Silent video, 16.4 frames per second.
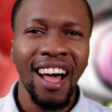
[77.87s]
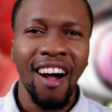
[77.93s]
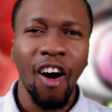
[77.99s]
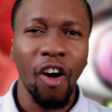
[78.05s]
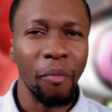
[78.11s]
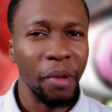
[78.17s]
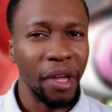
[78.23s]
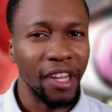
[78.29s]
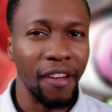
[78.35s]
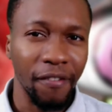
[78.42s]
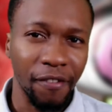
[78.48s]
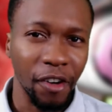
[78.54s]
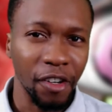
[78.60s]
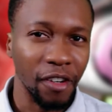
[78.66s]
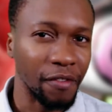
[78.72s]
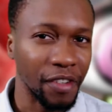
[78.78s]
or making
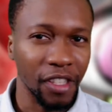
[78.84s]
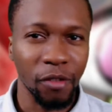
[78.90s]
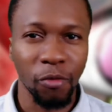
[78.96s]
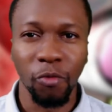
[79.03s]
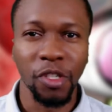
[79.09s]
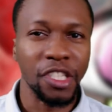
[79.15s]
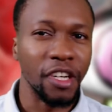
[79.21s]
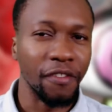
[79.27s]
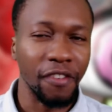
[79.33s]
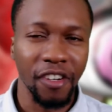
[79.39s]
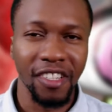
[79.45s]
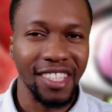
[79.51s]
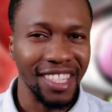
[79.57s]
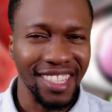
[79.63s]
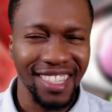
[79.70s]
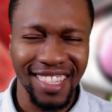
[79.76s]
fun of it, whichever
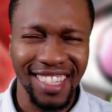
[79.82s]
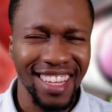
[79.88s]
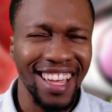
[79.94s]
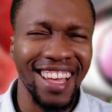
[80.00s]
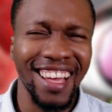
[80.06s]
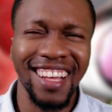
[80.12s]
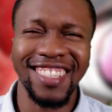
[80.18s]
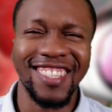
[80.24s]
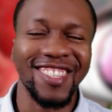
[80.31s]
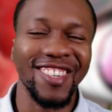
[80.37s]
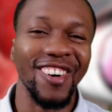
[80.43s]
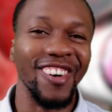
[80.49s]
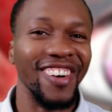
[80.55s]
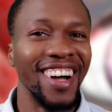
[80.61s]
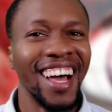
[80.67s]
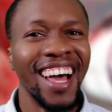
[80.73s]
it is.
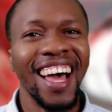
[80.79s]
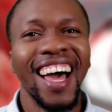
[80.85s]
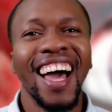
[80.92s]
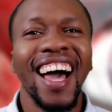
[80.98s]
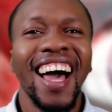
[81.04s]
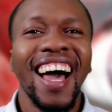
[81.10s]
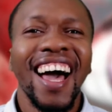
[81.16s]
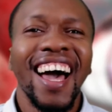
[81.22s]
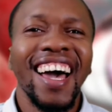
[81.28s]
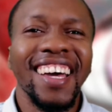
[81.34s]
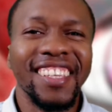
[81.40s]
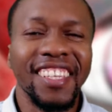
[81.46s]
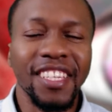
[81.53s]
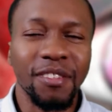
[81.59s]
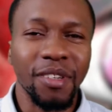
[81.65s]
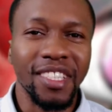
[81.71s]
So
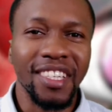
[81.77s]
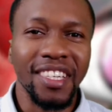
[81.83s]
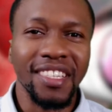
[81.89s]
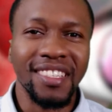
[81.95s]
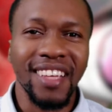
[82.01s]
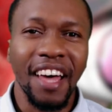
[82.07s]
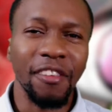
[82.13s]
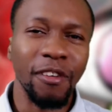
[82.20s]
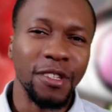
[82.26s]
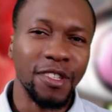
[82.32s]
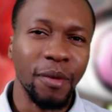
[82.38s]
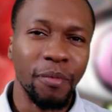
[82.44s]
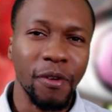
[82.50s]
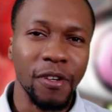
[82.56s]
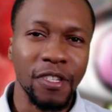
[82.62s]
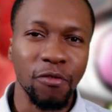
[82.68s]
it is what it is. I know
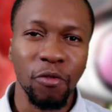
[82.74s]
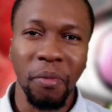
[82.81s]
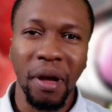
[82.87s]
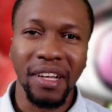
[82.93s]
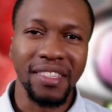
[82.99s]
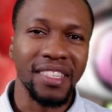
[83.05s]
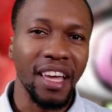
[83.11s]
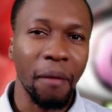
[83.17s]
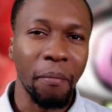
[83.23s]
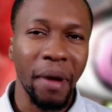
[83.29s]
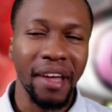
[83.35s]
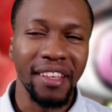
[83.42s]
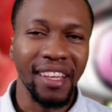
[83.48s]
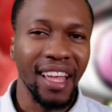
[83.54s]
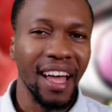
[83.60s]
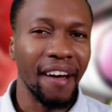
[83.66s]
some person might say I
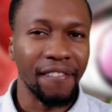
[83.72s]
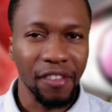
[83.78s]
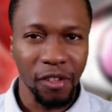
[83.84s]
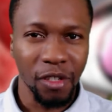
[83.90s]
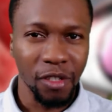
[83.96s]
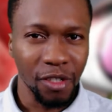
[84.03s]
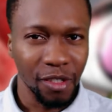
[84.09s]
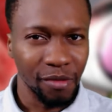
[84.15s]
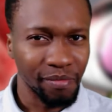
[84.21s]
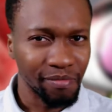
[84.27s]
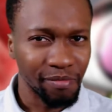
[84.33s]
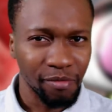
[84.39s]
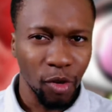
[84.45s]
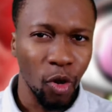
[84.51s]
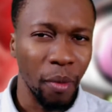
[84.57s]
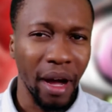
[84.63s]
might not have to
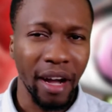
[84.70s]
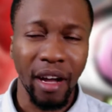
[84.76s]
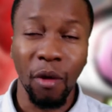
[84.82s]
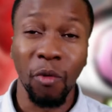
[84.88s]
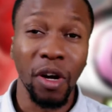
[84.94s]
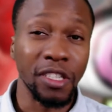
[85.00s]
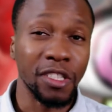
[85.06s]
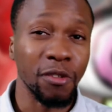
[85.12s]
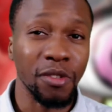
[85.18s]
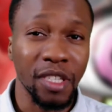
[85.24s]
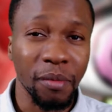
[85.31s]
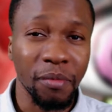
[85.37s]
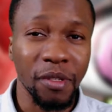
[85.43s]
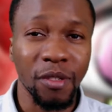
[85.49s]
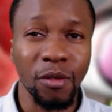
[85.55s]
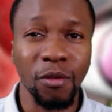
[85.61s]
go back and watch those
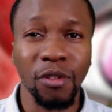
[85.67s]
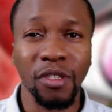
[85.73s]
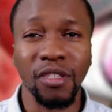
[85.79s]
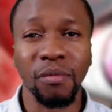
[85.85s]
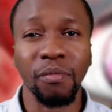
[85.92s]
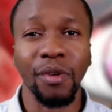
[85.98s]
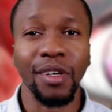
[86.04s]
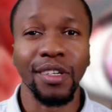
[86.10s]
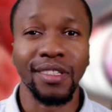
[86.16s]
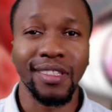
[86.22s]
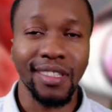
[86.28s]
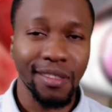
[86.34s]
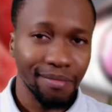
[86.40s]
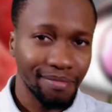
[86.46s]
episodes, but